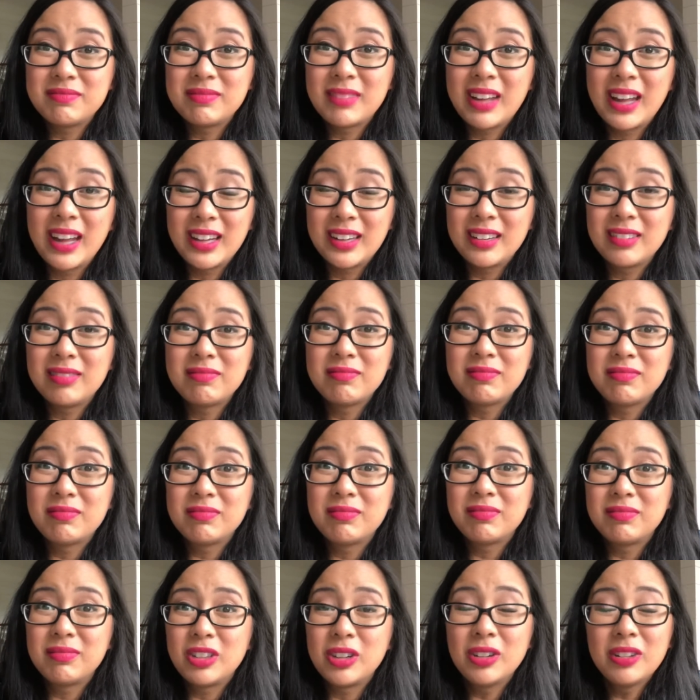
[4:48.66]
and
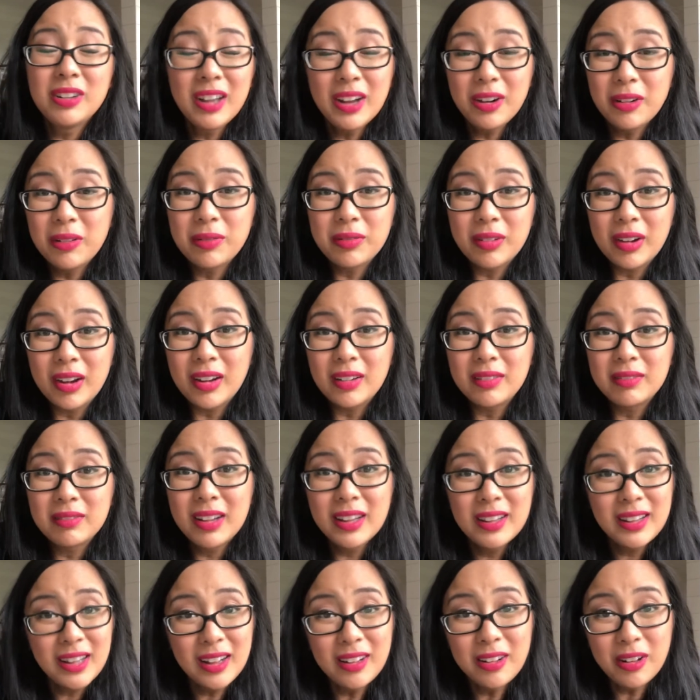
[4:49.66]
you'll get over it
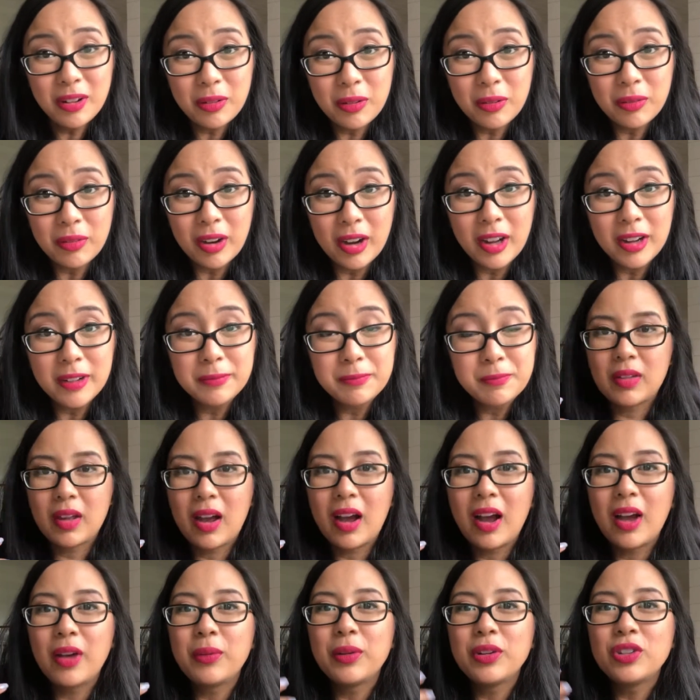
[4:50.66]
and they'll get over it.
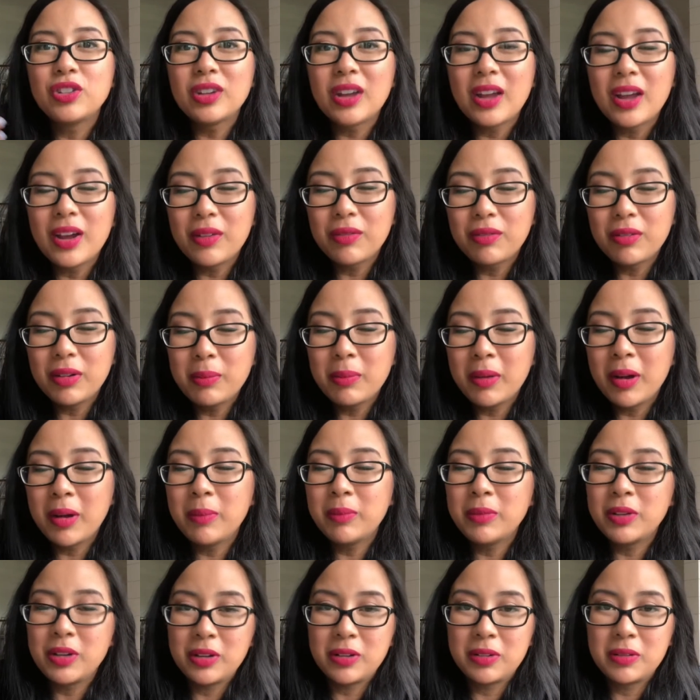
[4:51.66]
I wish every mom
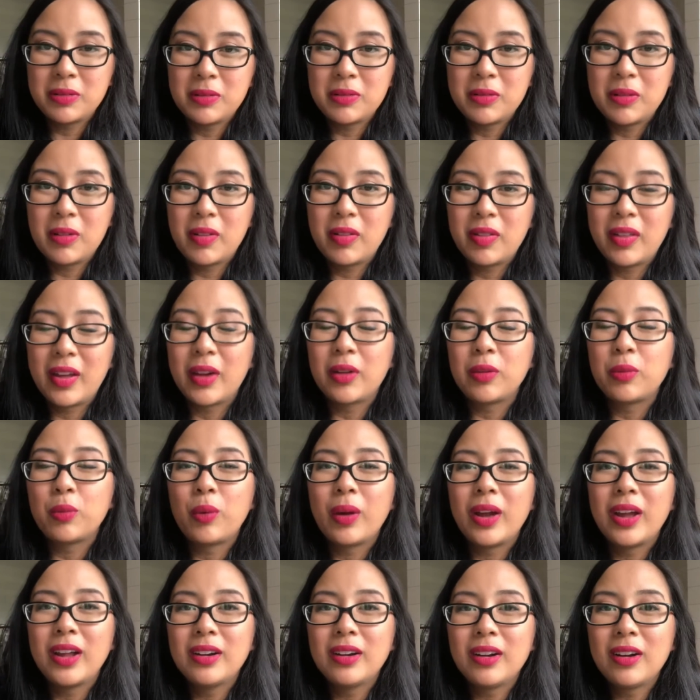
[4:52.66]
knew that
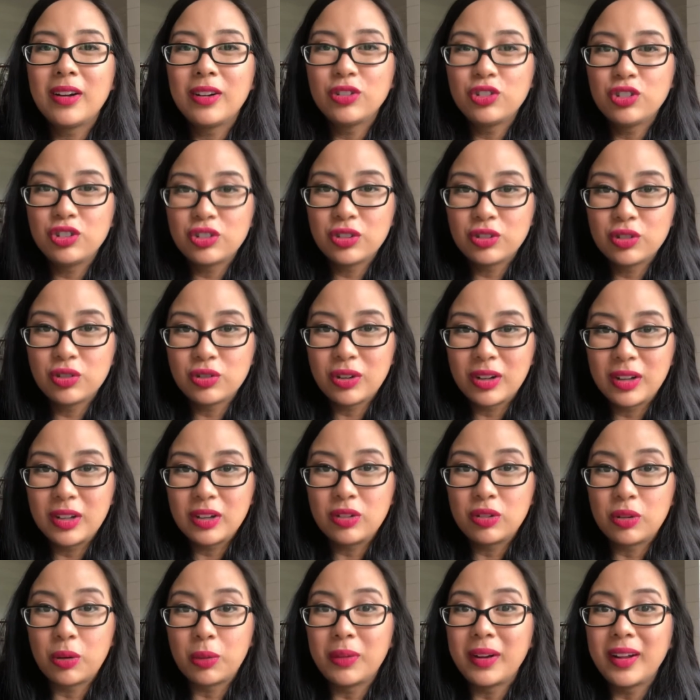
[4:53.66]
when our children
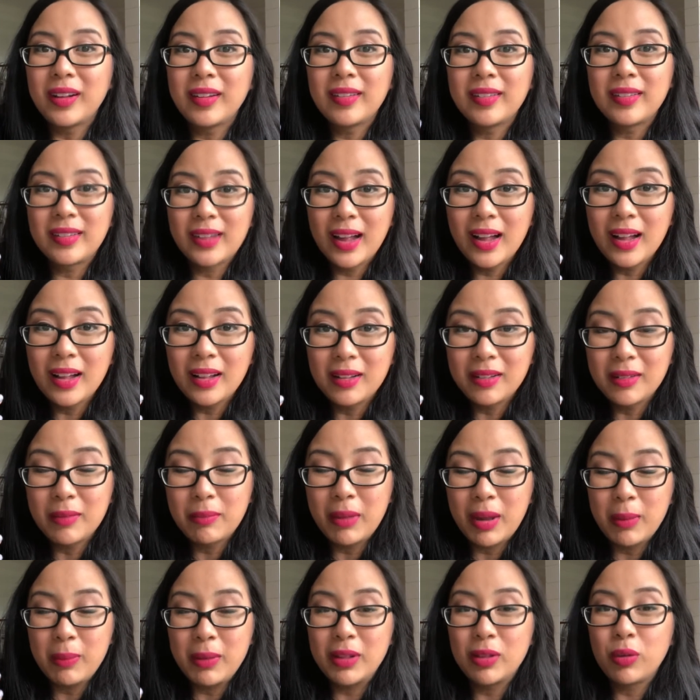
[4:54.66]
don't excel
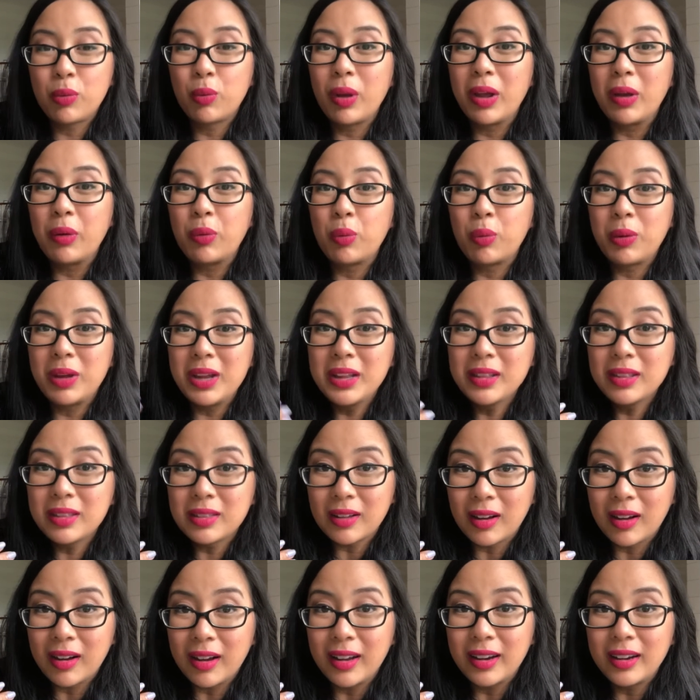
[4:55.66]
maybe the way we
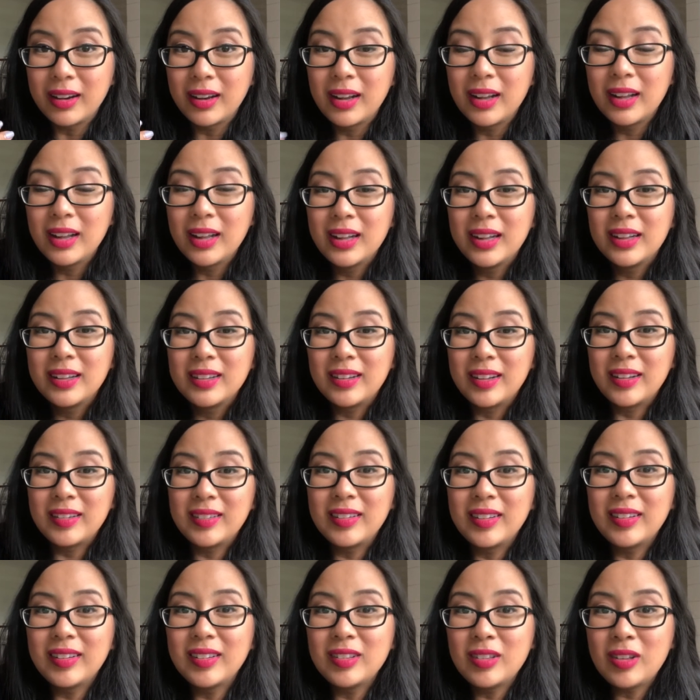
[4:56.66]
thought, this
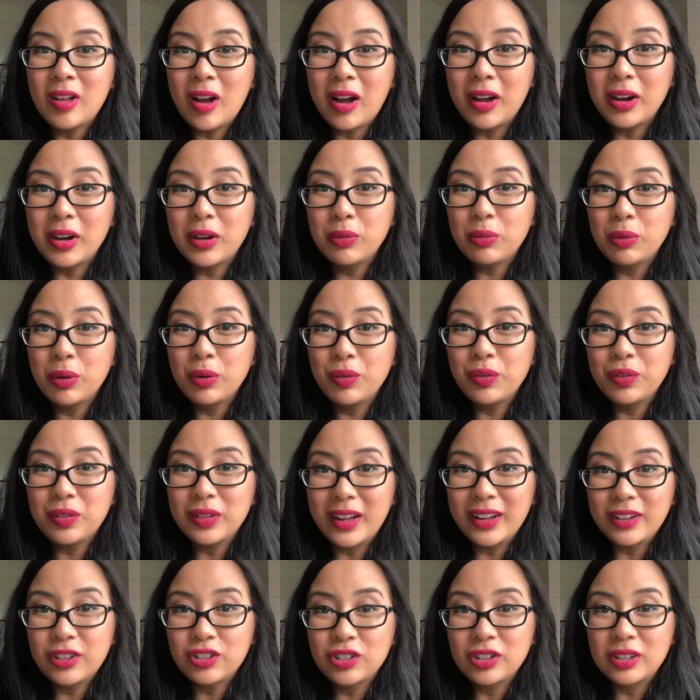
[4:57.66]
is not a
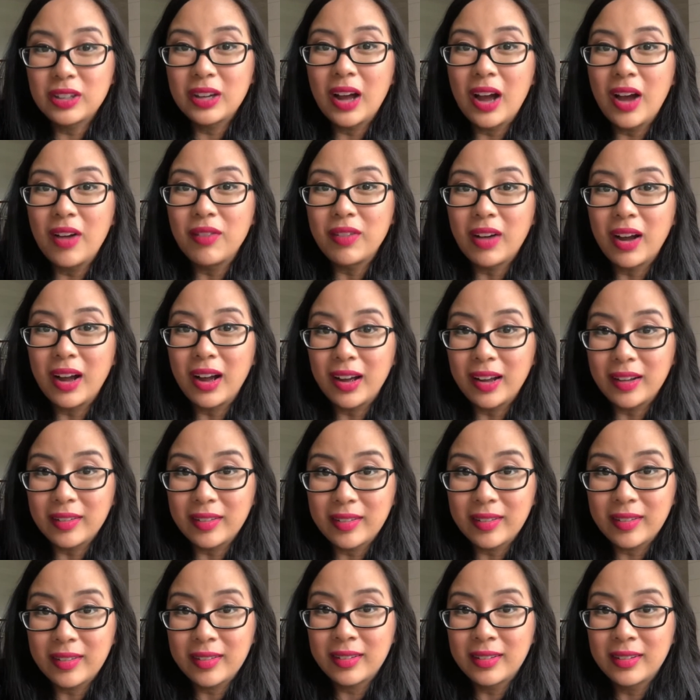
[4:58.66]
reflection of
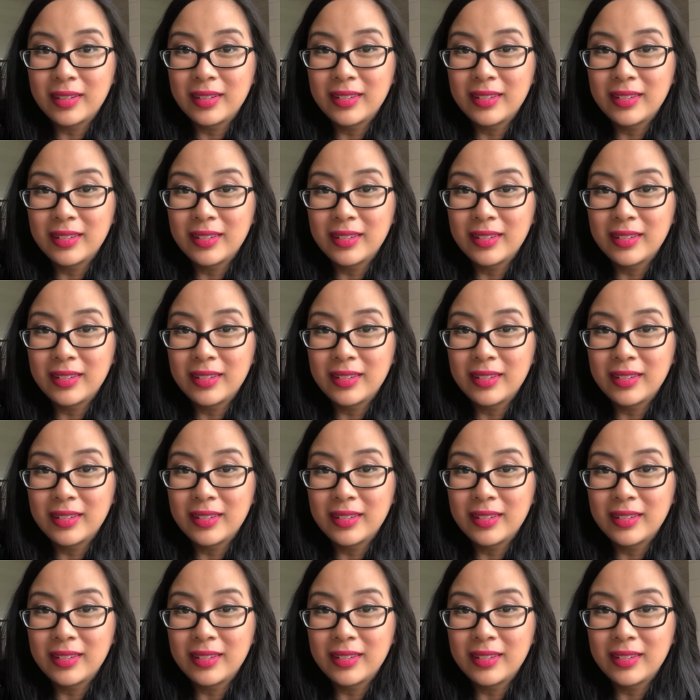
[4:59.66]
us.